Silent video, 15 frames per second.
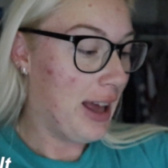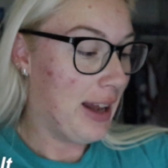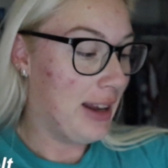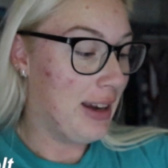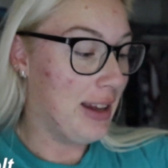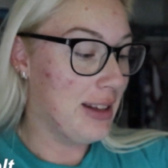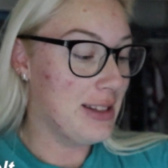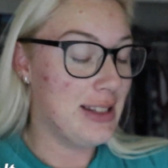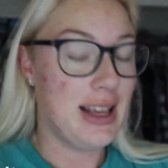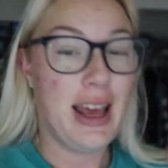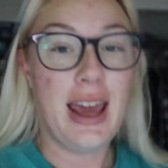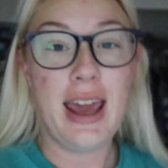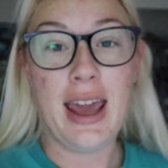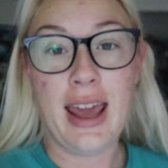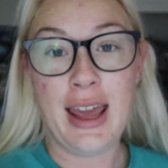and it is
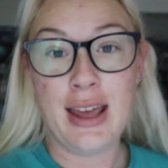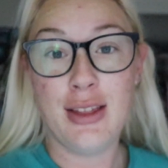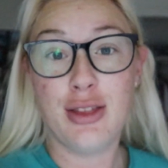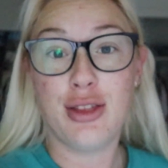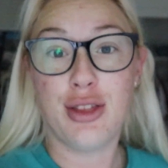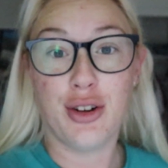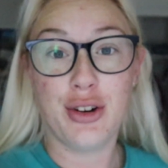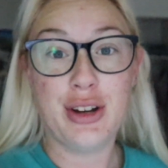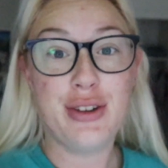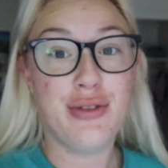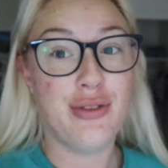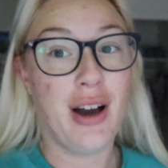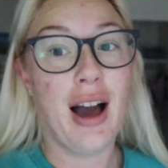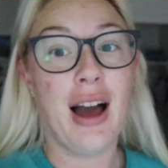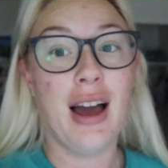eight
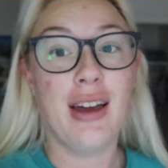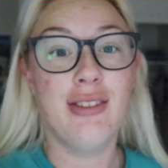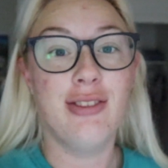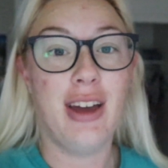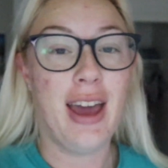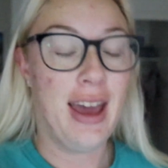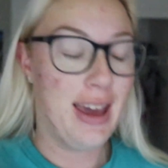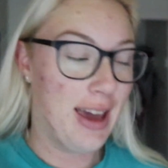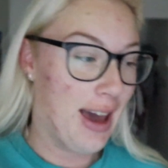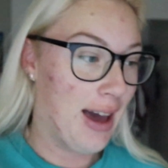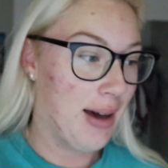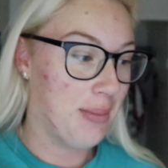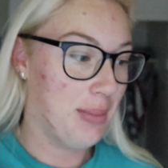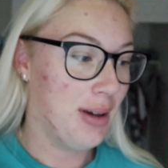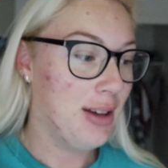thirty-five a
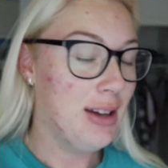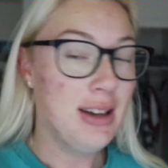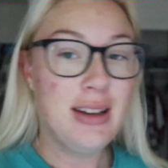m